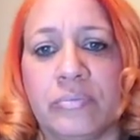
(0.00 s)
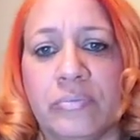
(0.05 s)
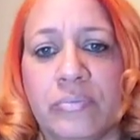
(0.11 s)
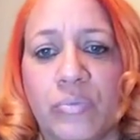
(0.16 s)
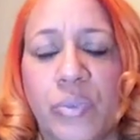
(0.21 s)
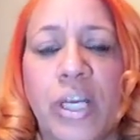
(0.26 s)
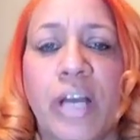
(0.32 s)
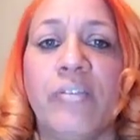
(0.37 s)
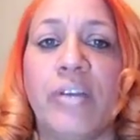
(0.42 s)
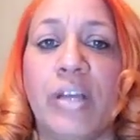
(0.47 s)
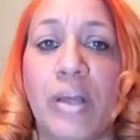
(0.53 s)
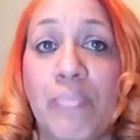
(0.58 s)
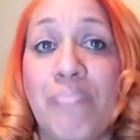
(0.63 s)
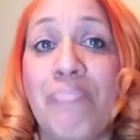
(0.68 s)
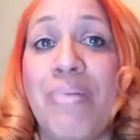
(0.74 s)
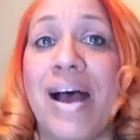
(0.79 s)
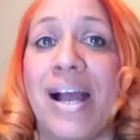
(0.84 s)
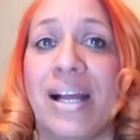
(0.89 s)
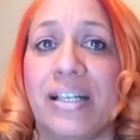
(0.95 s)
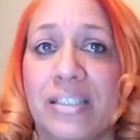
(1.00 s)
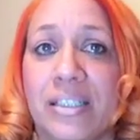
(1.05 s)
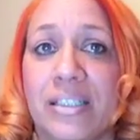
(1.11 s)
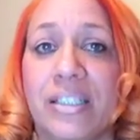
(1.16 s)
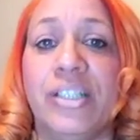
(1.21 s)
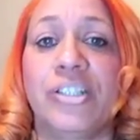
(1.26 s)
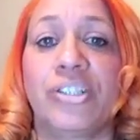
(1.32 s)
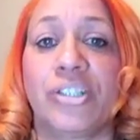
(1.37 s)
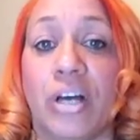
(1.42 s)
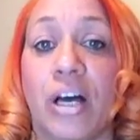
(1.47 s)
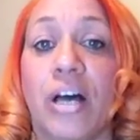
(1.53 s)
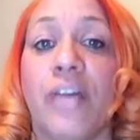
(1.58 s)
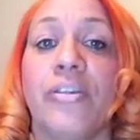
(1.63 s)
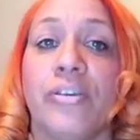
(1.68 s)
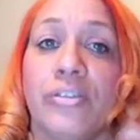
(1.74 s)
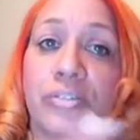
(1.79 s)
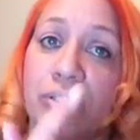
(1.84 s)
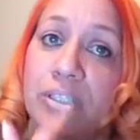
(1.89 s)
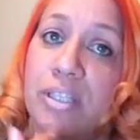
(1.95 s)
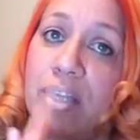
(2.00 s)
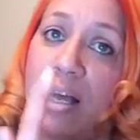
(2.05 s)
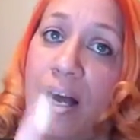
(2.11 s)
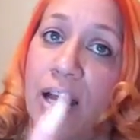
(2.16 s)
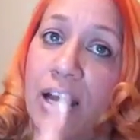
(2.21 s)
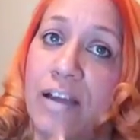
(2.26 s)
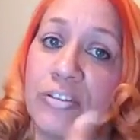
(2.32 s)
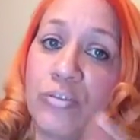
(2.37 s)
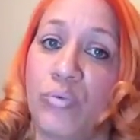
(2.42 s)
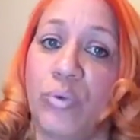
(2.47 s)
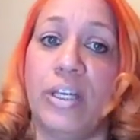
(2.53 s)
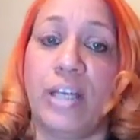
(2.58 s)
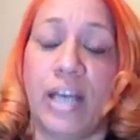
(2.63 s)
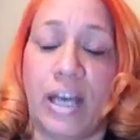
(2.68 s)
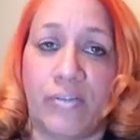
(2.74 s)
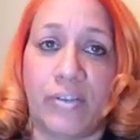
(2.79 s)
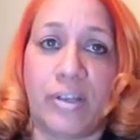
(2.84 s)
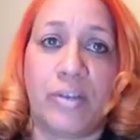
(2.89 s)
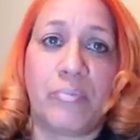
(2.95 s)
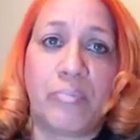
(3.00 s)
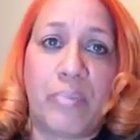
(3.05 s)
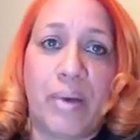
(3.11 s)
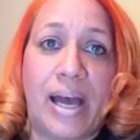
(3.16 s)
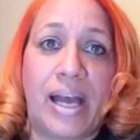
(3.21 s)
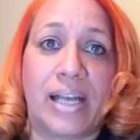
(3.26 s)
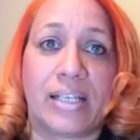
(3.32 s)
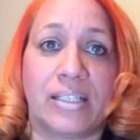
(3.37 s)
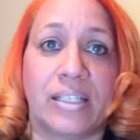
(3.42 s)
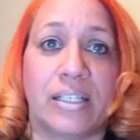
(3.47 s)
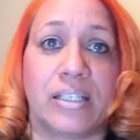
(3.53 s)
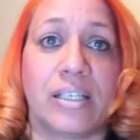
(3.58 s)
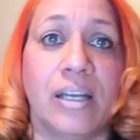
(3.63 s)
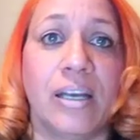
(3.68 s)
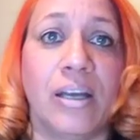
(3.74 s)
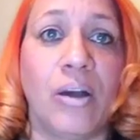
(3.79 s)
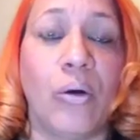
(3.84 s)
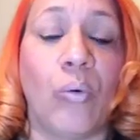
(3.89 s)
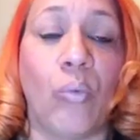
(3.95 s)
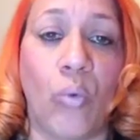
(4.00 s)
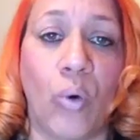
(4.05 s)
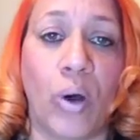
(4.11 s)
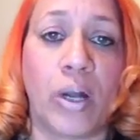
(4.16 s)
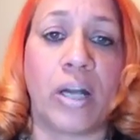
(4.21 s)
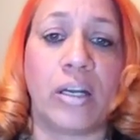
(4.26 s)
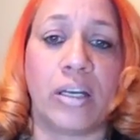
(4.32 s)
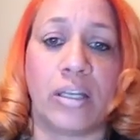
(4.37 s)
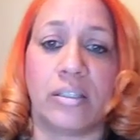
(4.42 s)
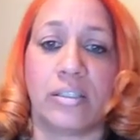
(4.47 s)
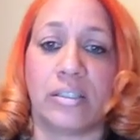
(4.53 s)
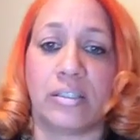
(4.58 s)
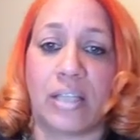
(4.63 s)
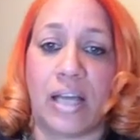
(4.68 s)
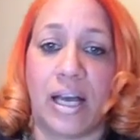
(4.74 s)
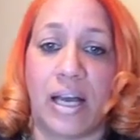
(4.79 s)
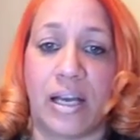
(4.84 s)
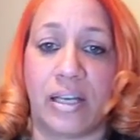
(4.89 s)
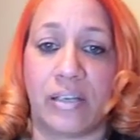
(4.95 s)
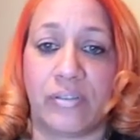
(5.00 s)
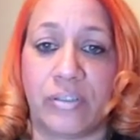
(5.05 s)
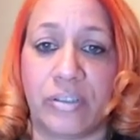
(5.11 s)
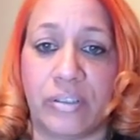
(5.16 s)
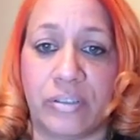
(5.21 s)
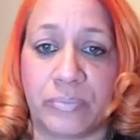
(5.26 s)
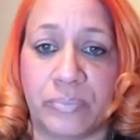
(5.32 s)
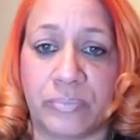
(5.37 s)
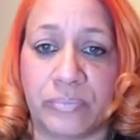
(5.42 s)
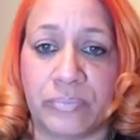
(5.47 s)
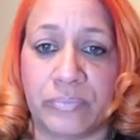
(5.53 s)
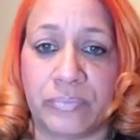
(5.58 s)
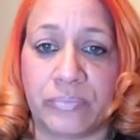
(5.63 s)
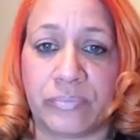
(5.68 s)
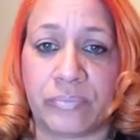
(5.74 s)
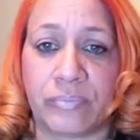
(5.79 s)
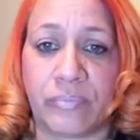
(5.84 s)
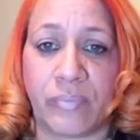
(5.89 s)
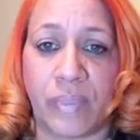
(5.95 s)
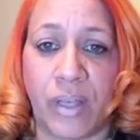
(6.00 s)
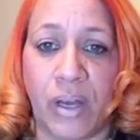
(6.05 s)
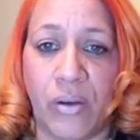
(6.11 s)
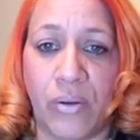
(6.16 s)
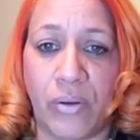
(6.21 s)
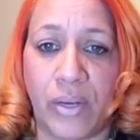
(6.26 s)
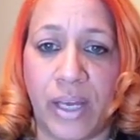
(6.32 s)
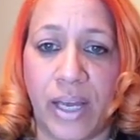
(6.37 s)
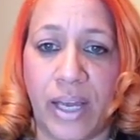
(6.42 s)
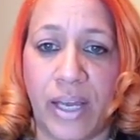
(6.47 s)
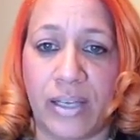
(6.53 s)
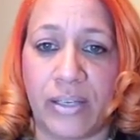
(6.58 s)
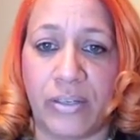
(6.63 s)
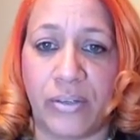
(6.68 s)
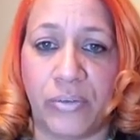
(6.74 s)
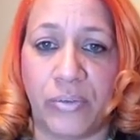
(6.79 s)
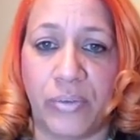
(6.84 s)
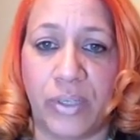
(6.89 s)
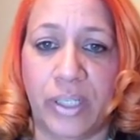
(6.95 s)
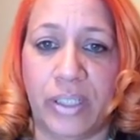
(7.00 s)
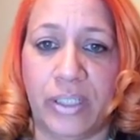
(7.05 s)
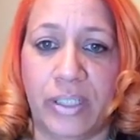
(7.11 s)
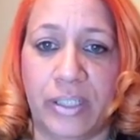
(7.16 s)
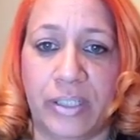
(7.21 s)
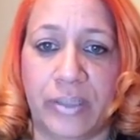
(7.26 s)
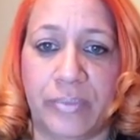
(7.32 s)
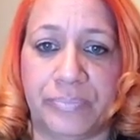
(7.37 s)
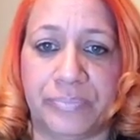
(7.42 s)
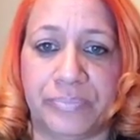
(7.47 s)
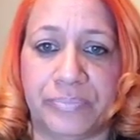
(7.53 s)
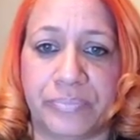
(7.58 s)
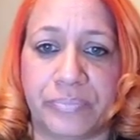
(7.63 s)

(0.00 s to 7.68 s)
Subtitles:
We have impacted each other's lives. We have impacted one another's lives. Okay, Kareem.